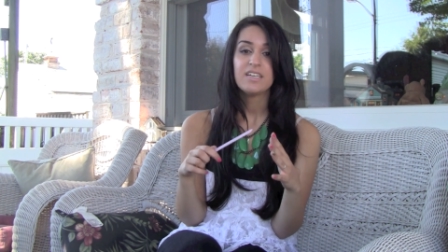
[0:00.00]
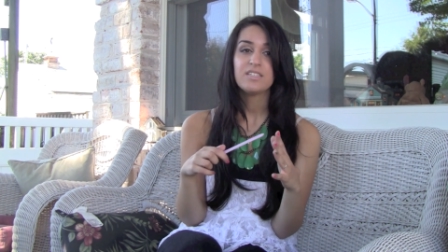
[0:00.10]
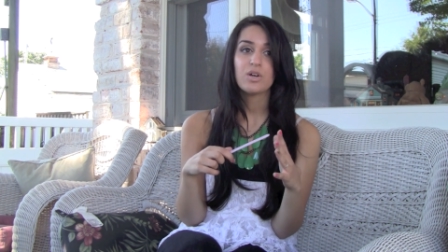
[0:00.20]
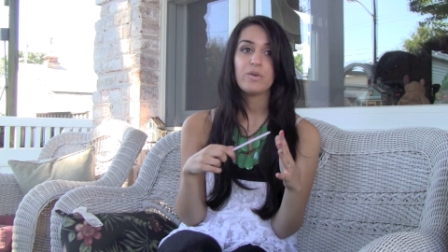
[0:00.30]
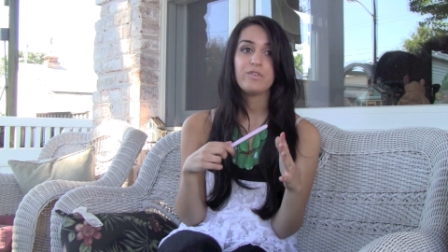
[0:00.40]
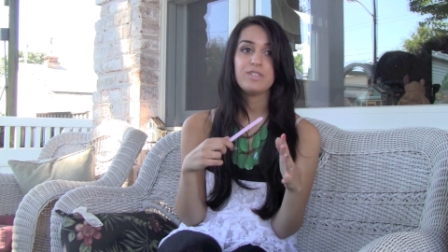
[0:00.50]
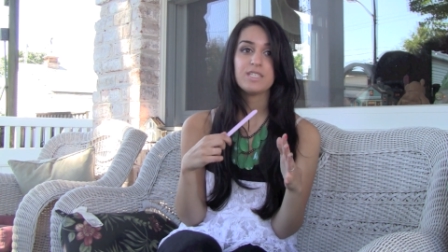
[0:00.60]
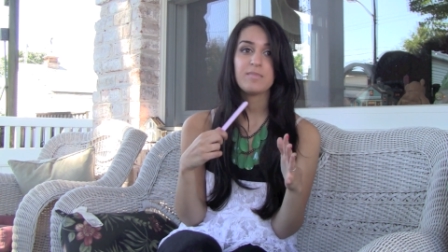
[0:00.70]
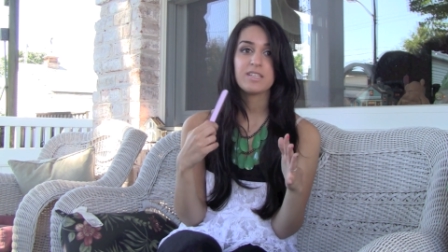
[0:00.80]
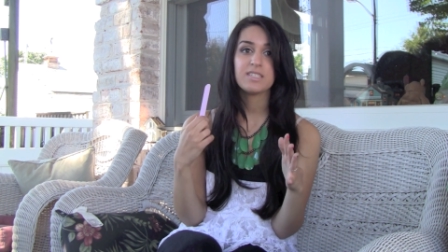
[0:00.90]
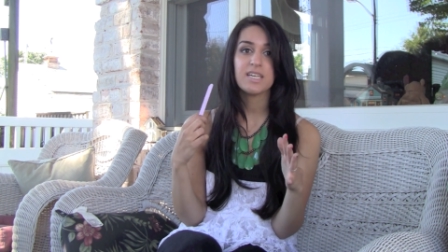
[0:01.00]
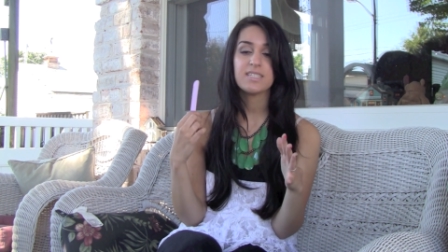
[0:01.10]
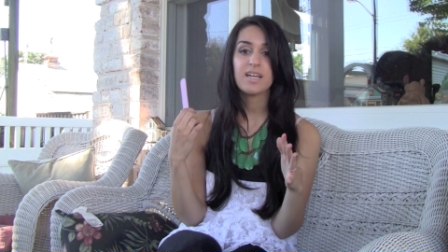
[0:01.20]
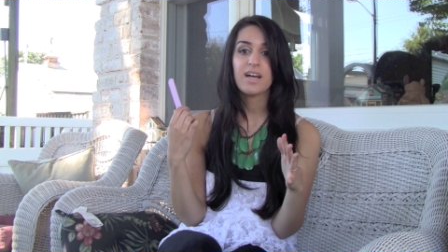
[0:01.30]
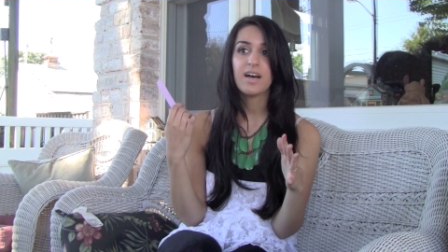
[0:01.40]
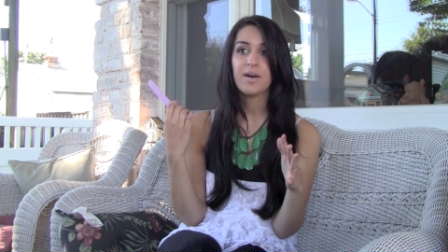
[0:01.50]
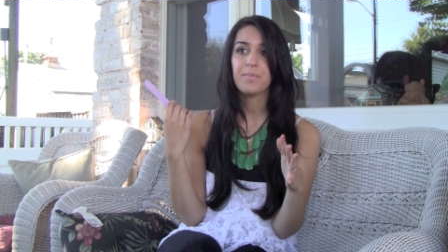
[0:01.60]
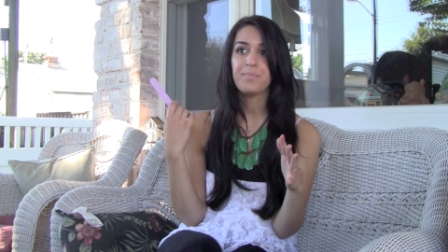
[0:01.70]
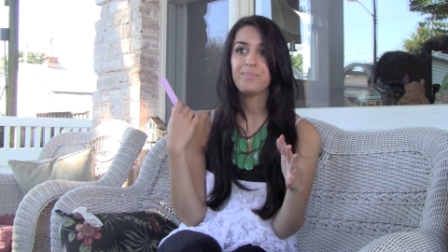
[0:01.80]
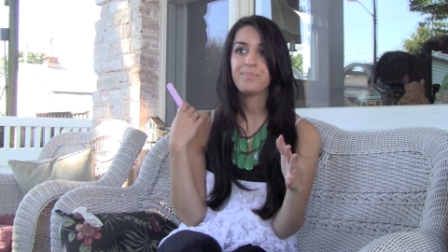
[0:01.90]
So if you see something that says
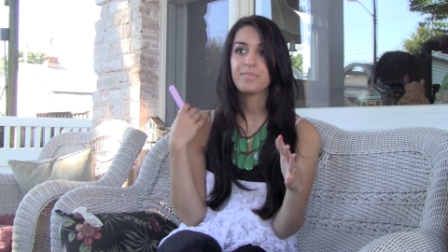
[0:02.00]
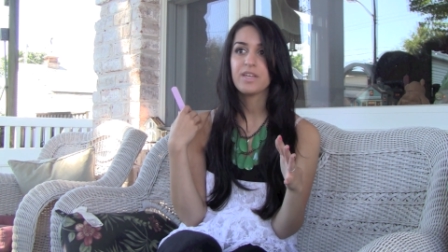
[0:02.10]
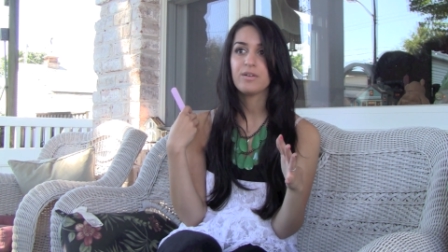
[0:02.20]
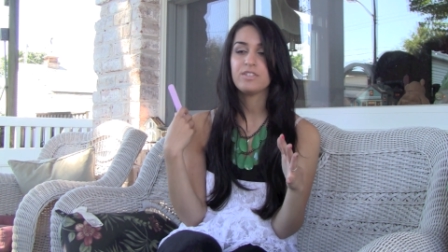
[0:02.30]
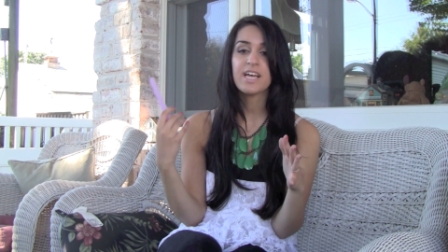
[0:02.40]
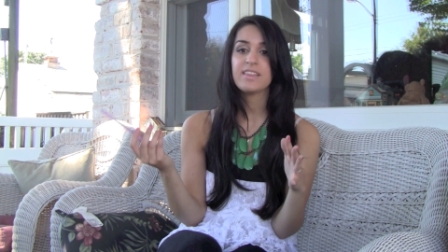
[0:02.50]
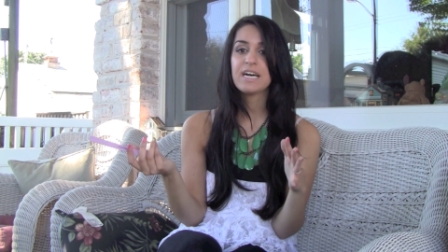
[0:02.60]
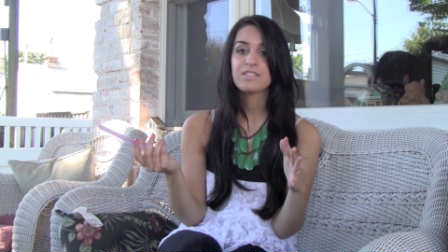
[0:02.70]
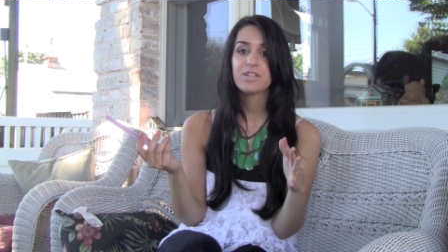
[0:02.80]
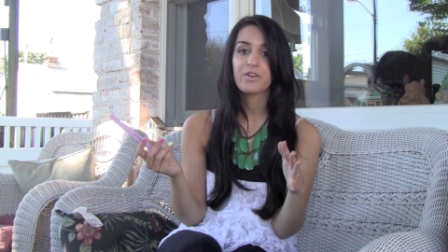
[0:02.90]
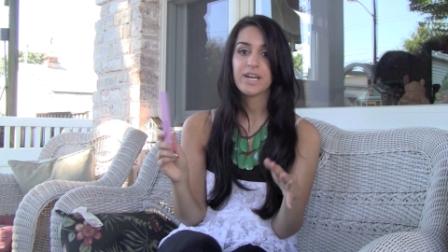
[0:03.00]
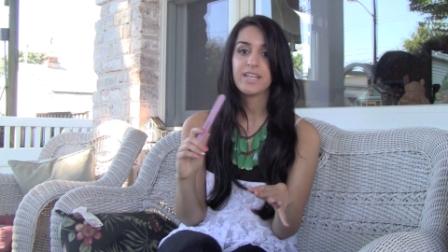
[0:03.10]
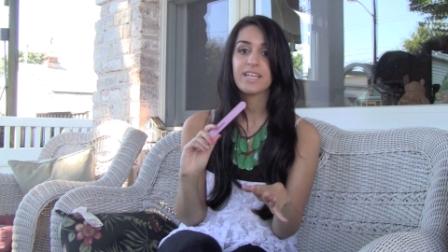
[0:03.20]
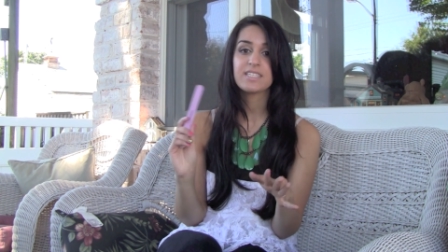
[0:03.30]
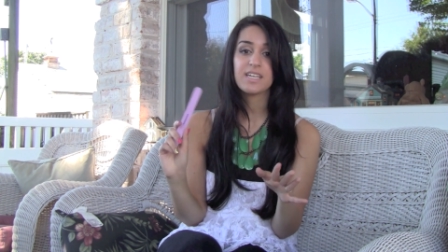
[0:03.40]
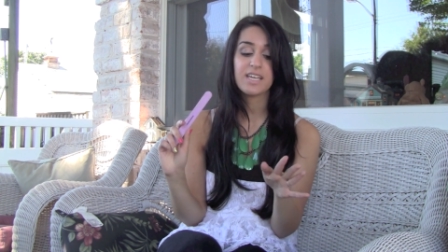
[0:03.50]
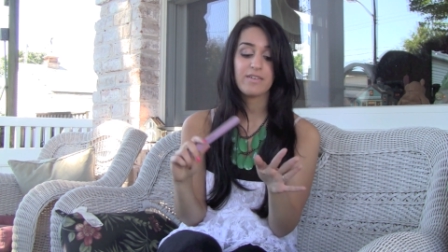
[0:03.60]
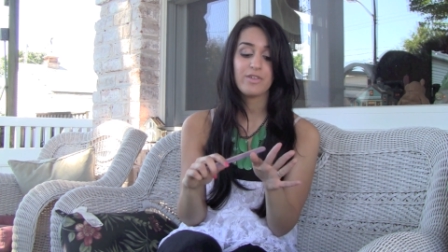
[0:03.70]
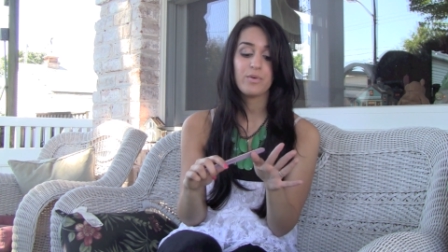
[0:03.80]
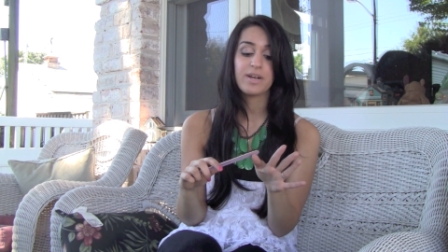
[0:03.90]
um, know, 10,000 grit, that's going to
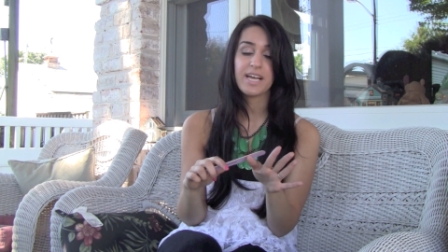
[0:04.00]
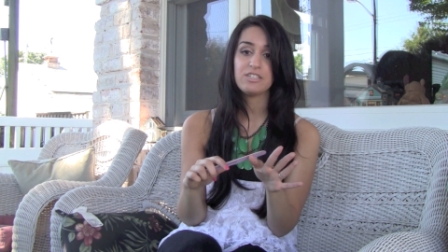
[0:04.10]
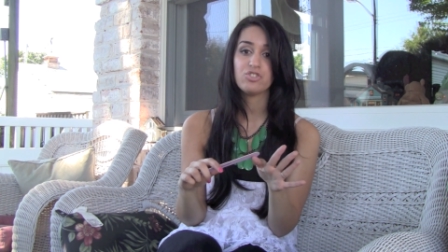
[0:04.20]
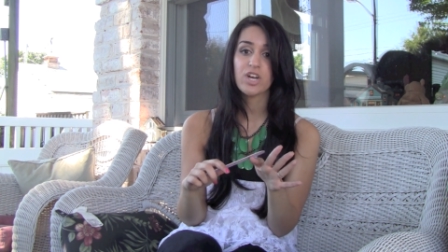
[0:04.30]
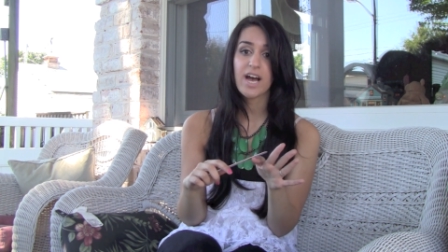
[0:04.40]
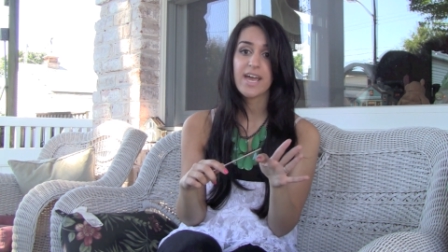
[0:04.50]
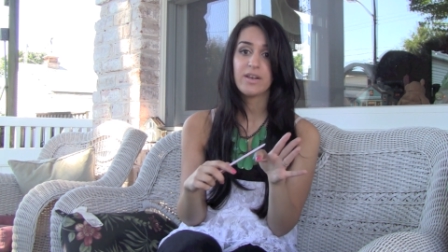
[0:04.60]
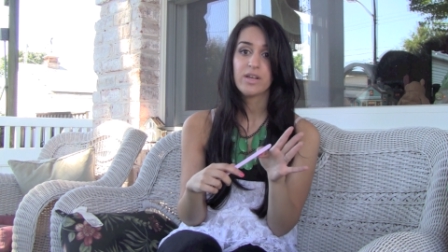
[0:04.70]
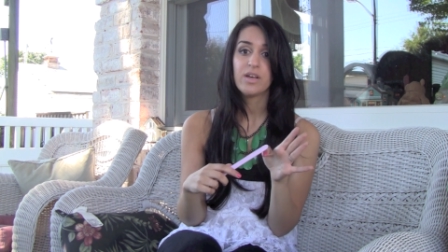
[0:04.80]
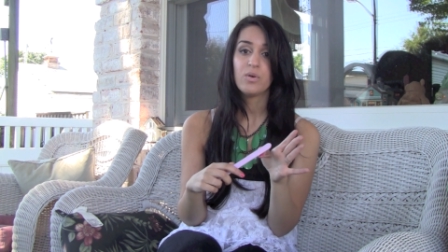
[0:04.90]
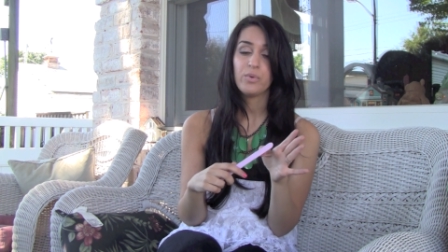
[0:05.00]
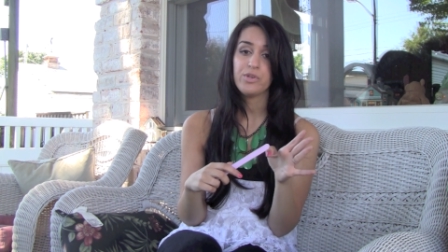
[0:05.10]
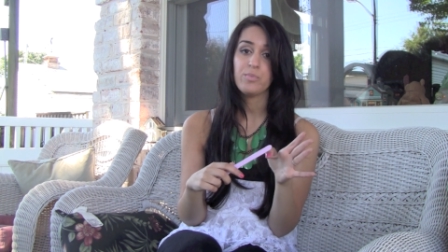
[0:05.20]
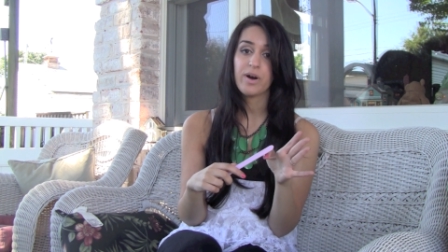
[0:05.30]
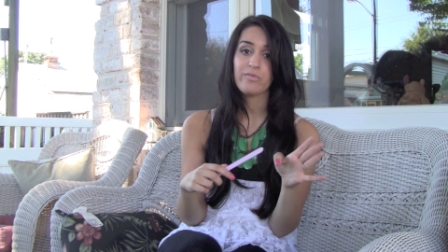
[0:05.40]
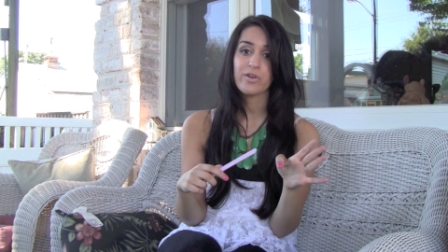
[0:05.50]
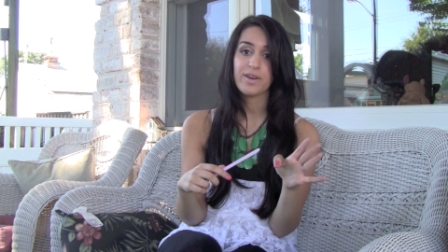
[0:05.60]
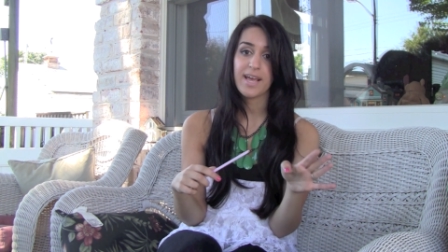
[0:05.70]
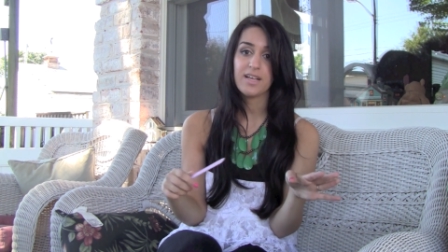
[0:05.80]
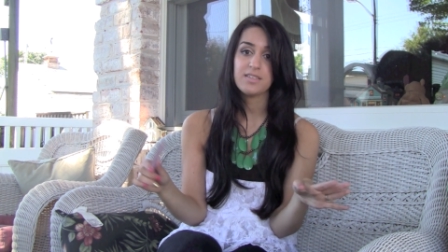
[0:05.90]
give you a nice shine when you buff your
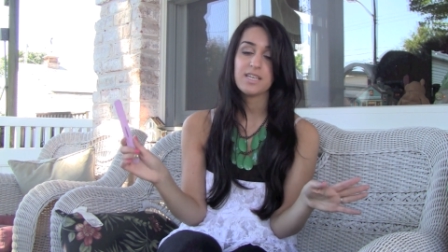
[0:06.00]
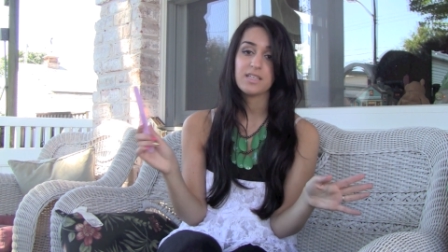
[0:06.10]
nails.